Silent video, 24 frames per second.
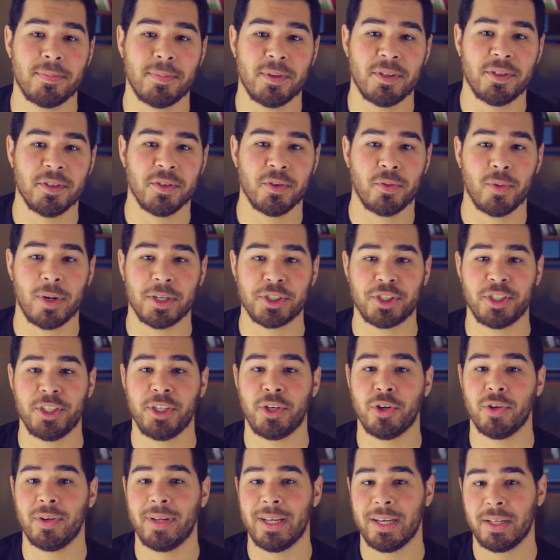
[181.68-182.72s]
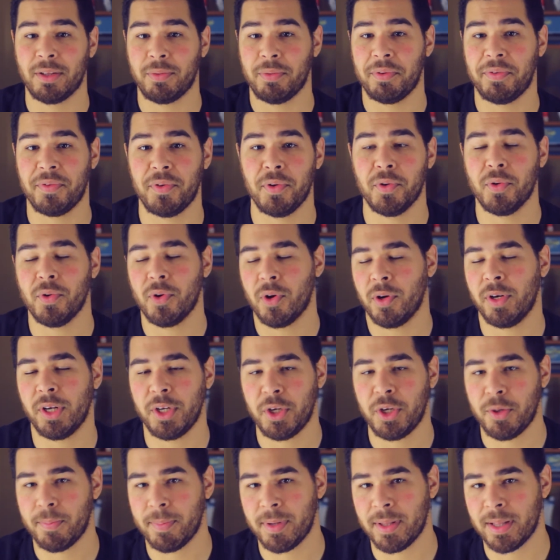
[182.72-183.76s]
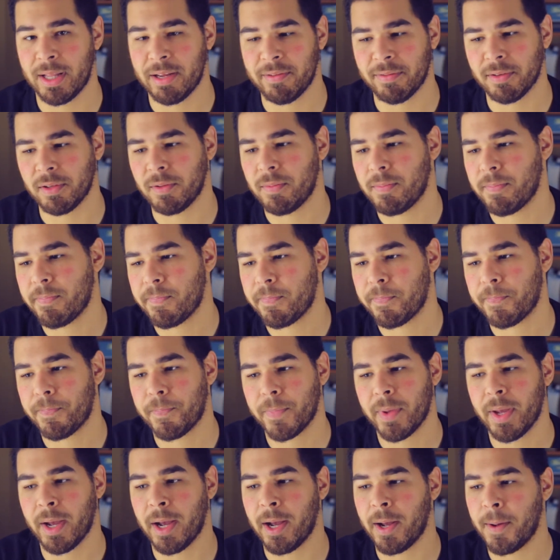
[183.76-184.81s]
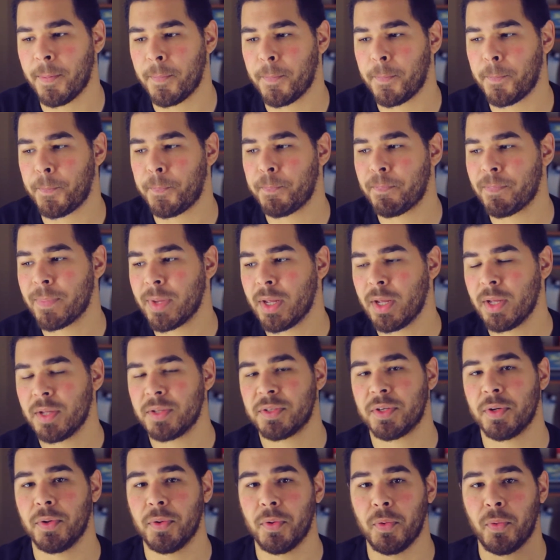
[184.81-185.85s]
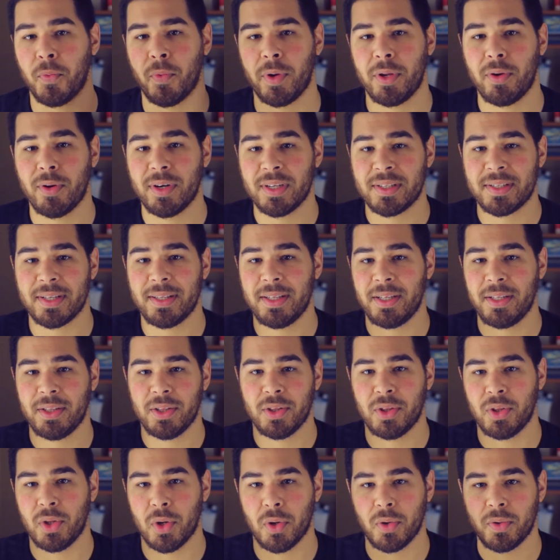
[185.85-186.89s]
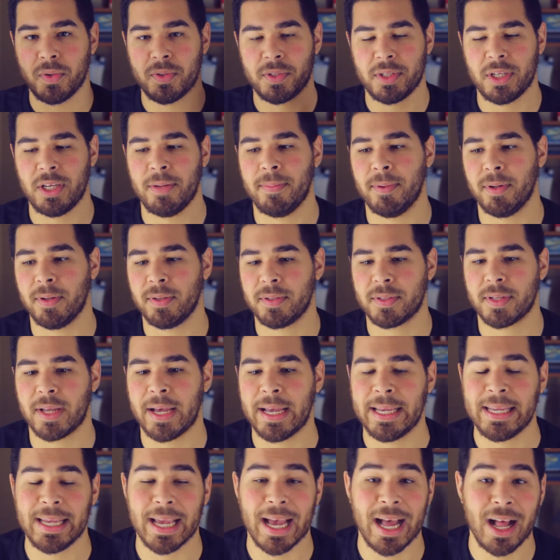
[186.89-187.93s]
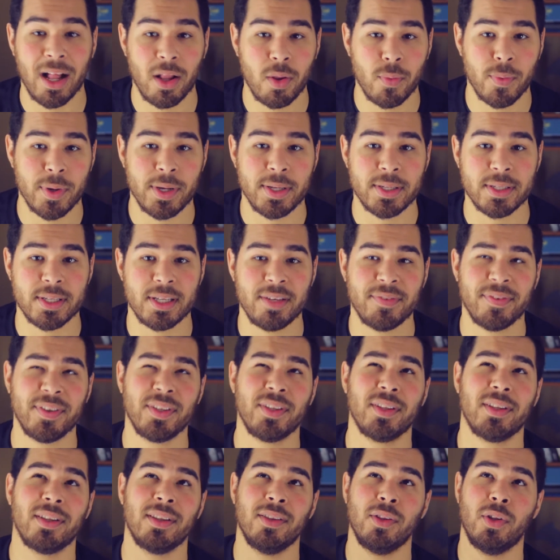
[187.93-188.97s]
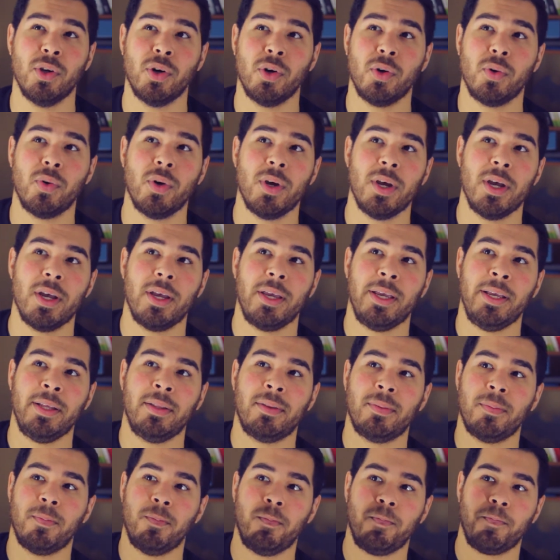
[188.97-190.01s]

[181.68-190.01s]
the person to actually connect with you on a human level. So when you're sending those emails, I always, even though it